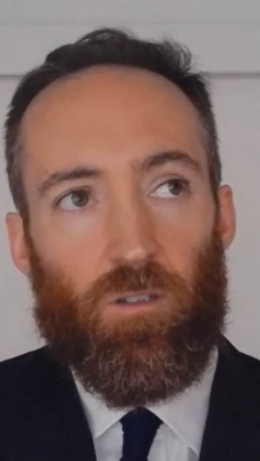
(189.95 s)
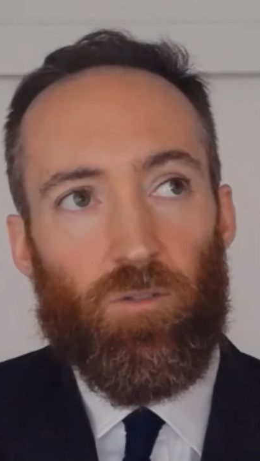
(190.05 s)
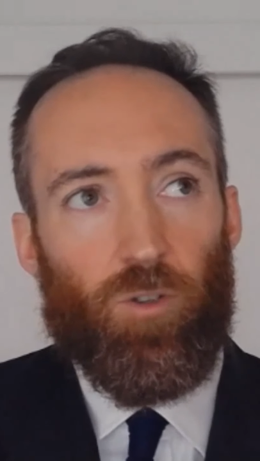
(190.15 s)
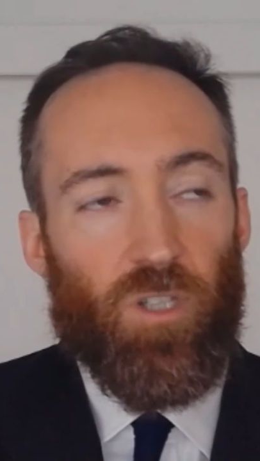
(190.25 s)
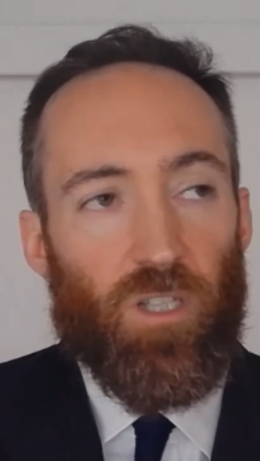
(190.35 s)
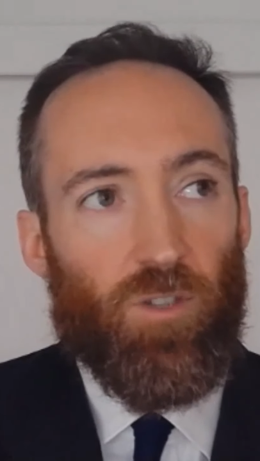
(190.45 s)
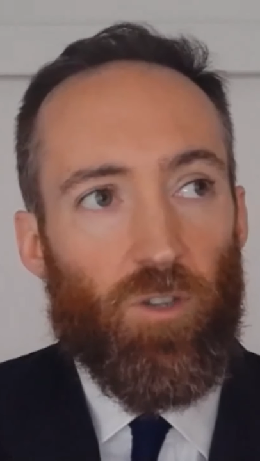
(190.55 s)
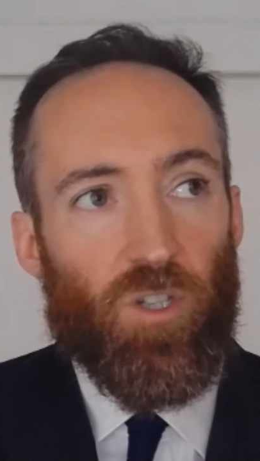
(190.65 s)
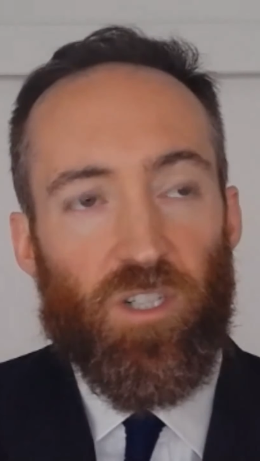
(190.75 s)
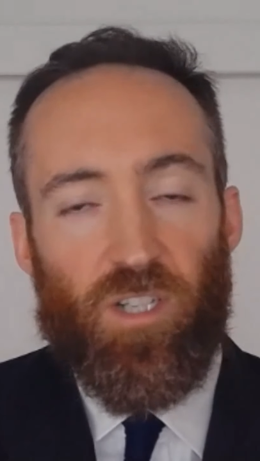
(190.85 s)
that the,
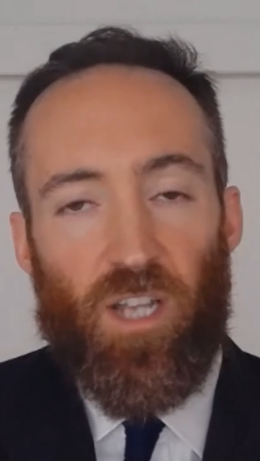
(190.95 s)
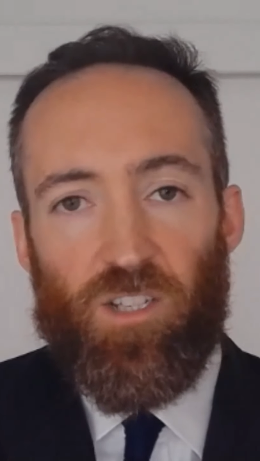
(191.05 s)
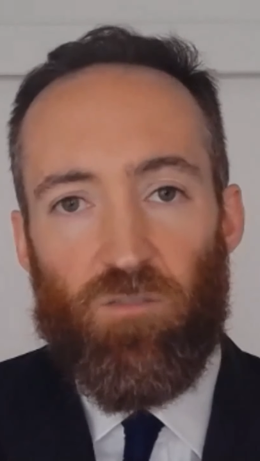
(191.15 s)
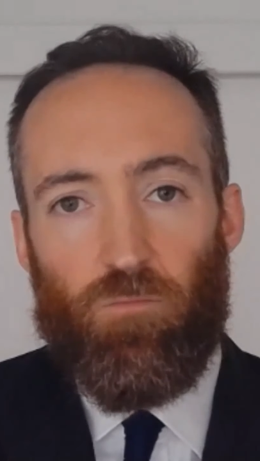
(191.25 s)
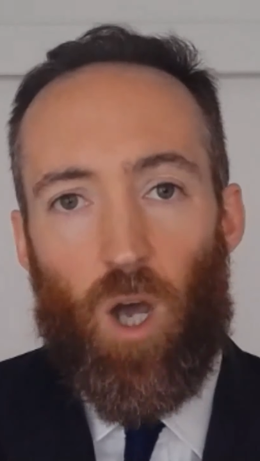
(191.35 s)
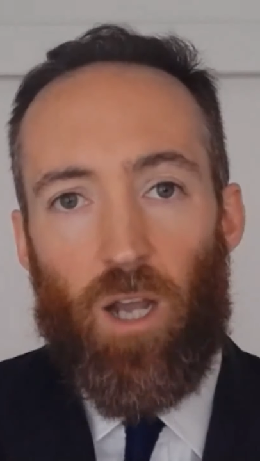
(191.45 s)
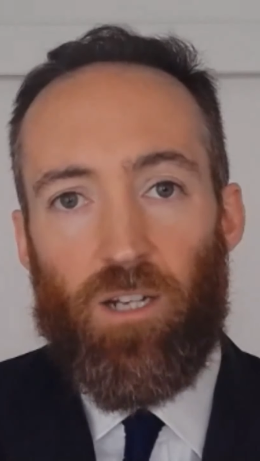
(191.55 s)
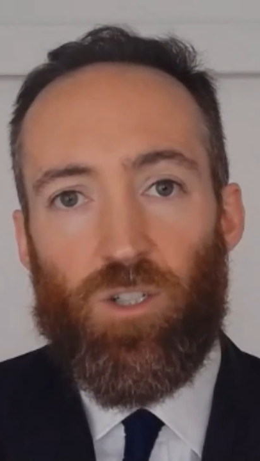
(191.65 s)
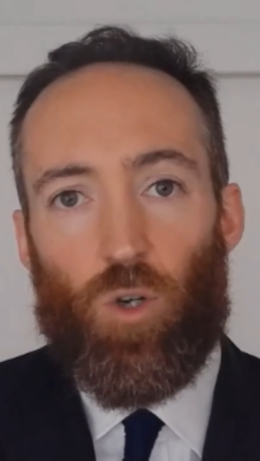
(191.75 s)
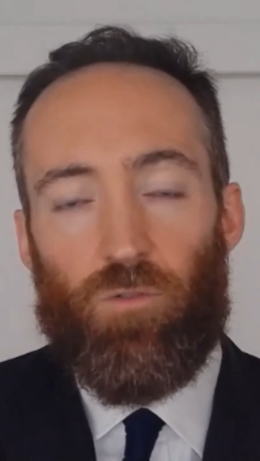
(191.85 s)
that the state of
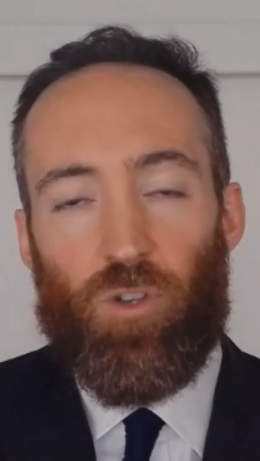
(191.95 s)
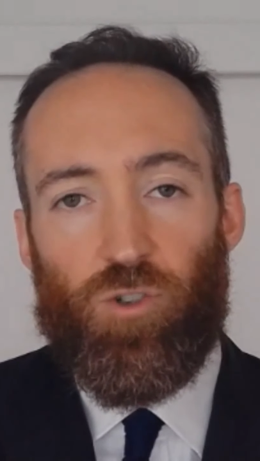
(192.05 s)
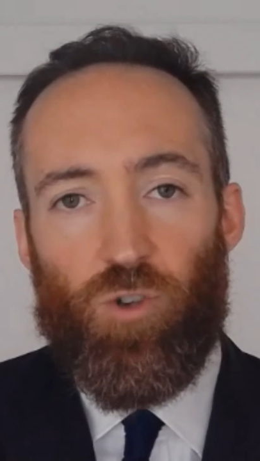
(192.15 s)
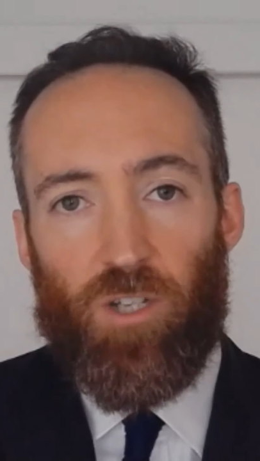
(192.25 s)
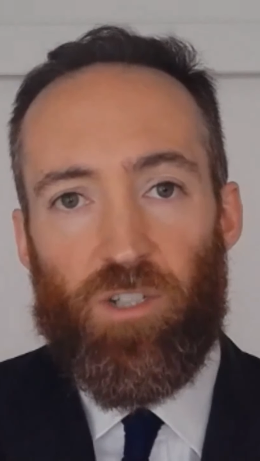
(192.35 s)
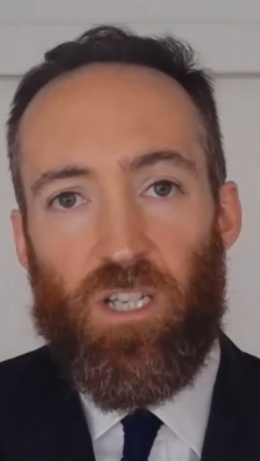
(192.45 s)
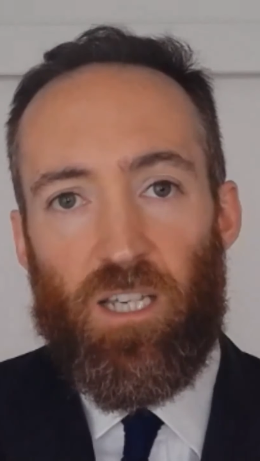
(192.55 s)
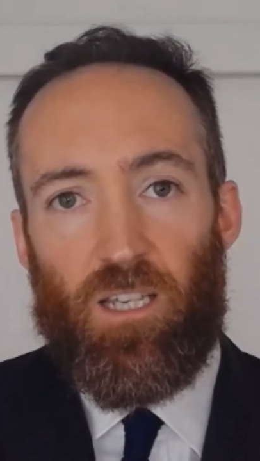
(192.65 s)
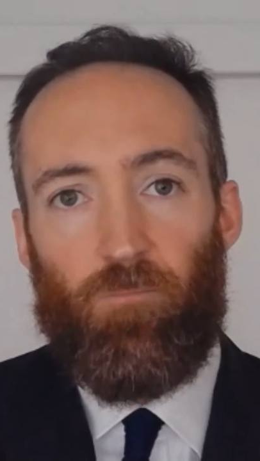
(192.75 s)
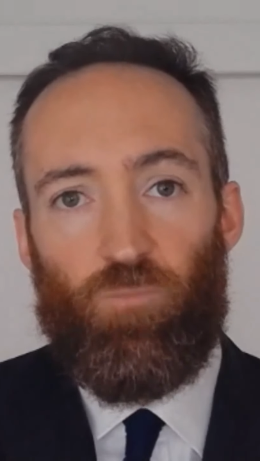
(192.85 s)
mind of the
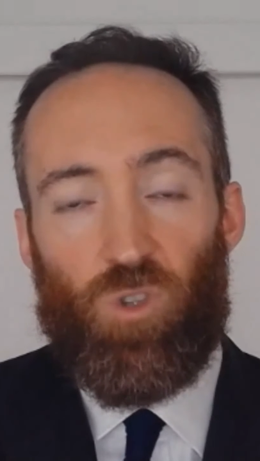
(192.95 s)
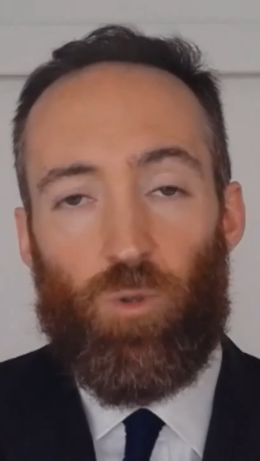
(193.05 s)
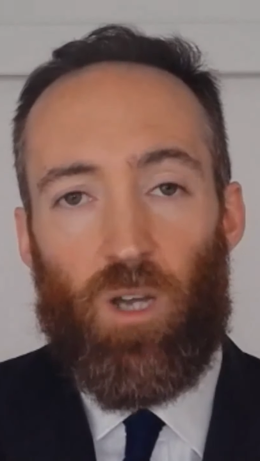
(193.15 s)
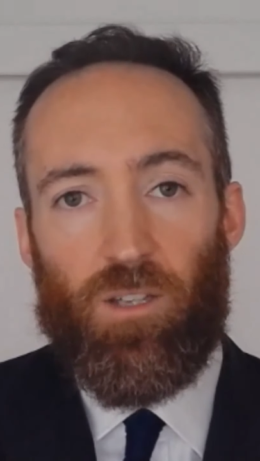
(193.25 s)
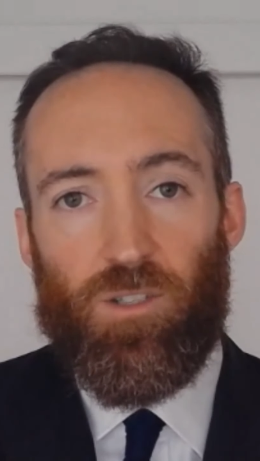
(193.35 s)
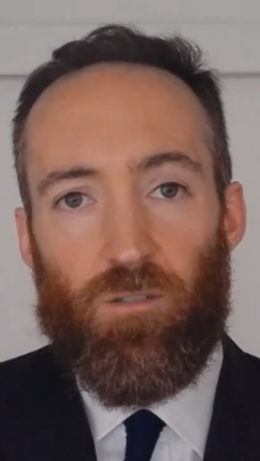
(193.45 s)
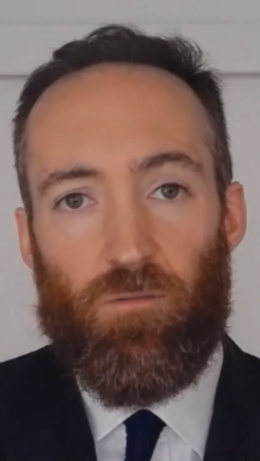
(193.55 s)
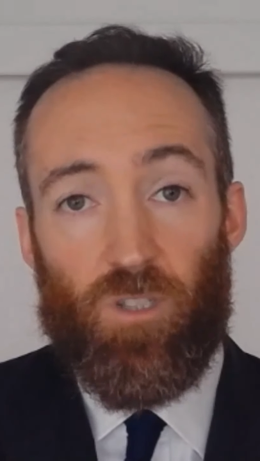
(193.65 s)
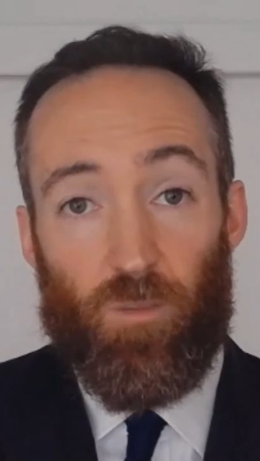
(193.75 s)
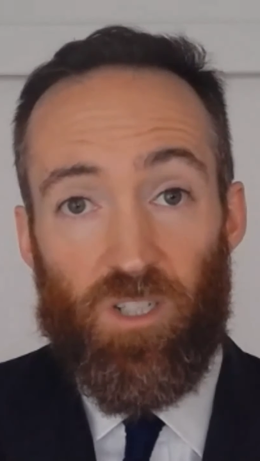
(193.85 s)
trustee who
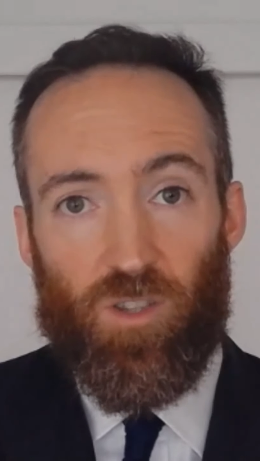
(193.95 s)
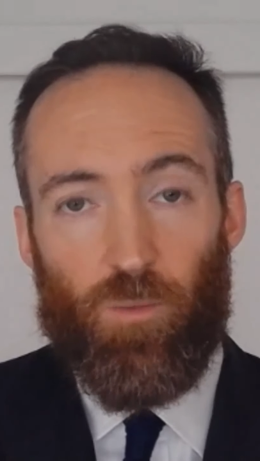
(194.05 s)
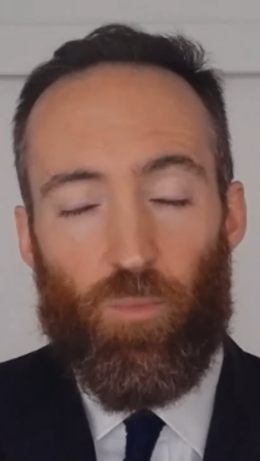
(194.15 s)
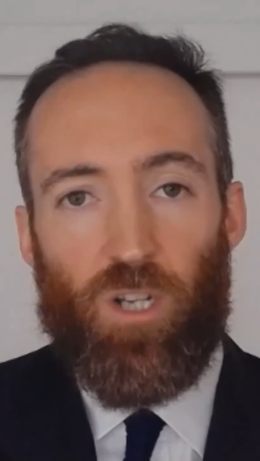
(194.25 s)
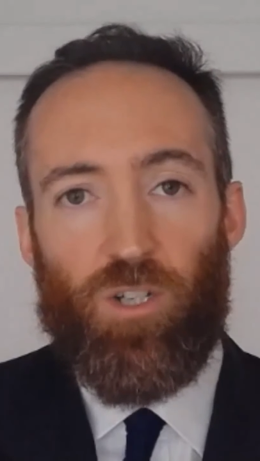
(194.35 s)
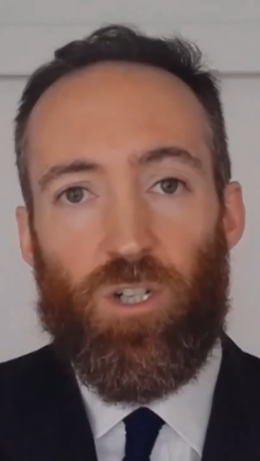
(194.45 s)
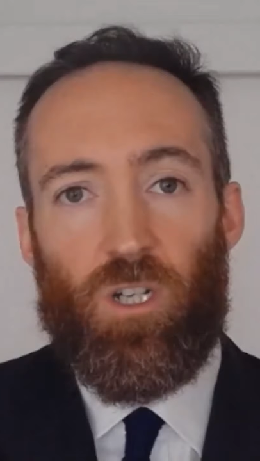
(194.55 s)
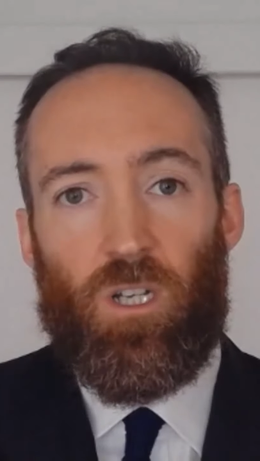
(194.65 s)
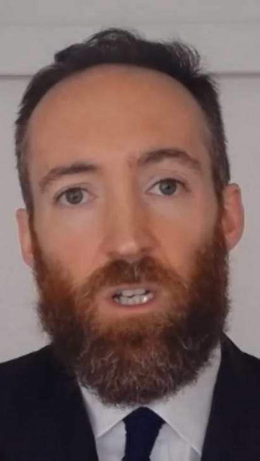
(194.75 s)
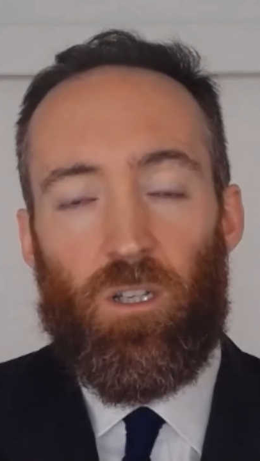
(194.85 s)
has committed the
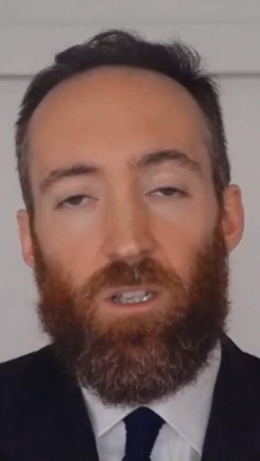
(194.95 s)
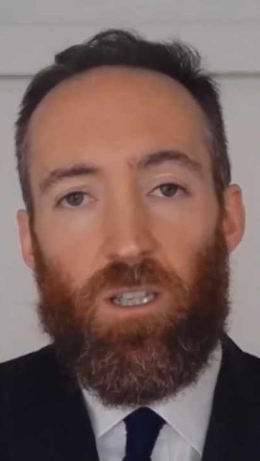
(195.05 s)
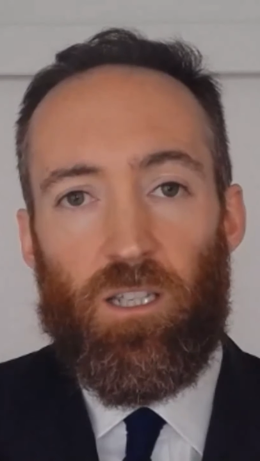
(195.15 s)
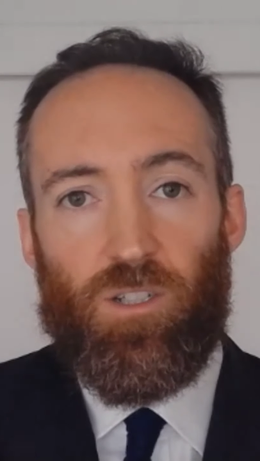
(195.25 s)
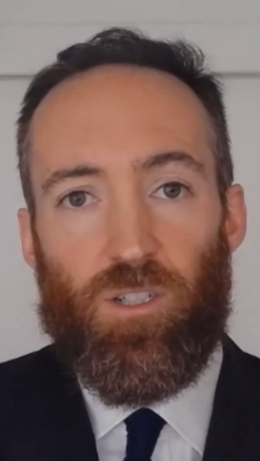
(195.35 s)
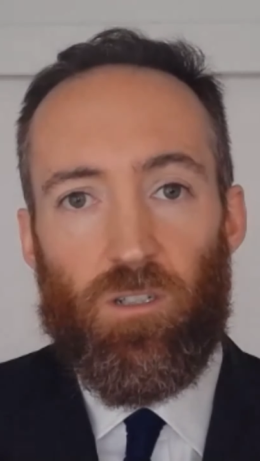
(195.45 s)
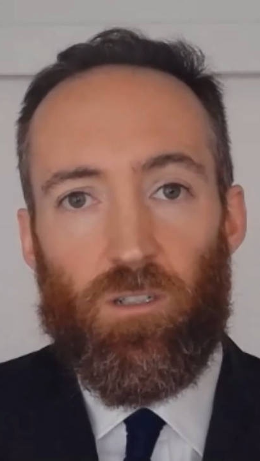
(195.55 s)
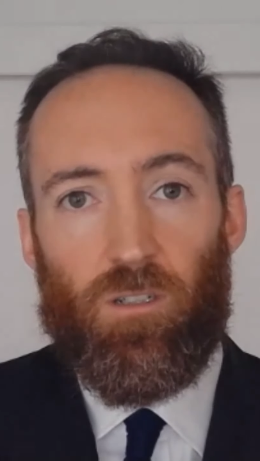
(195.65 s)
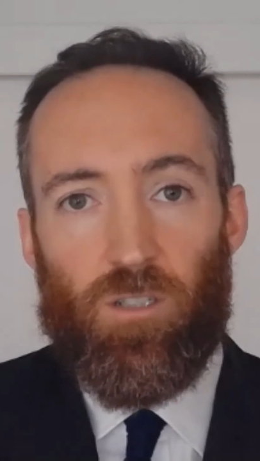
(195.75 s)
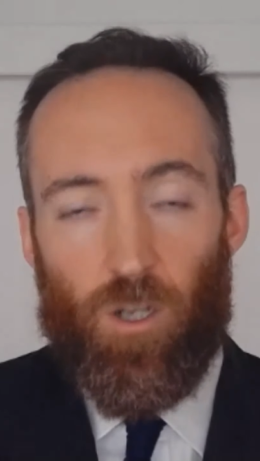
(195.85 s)
breach is
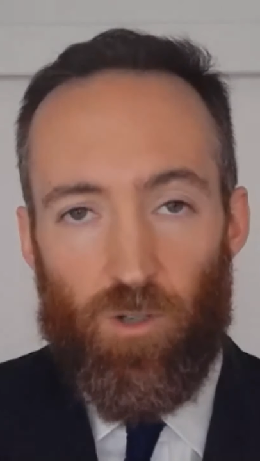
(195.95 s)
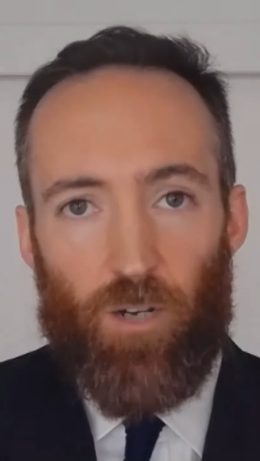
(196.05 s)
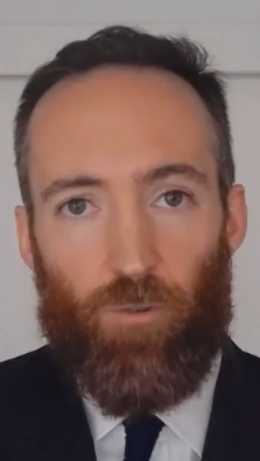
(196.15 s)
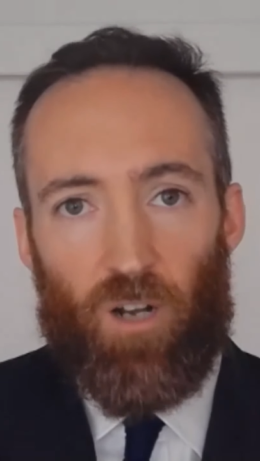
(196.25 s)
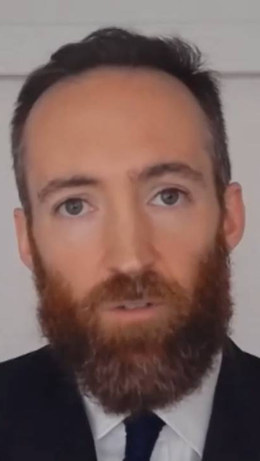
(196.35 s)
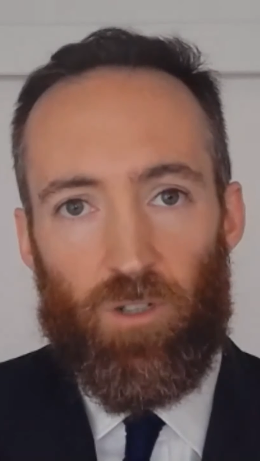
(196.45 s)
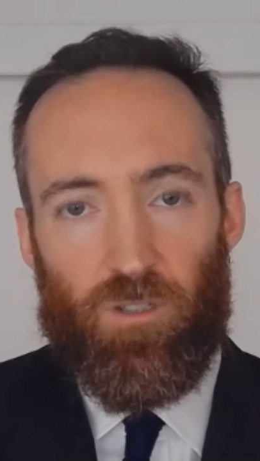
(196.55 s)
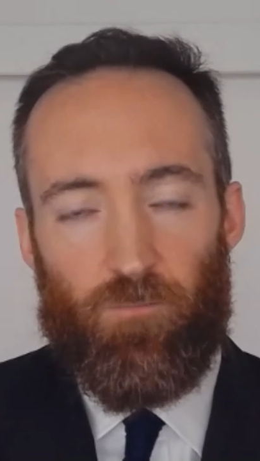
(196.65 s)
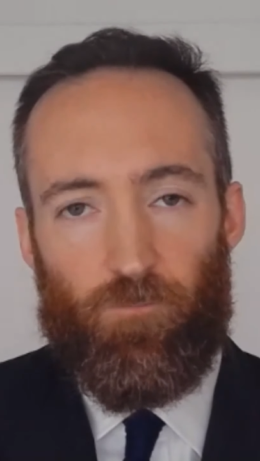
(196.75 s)
totally irrelevant.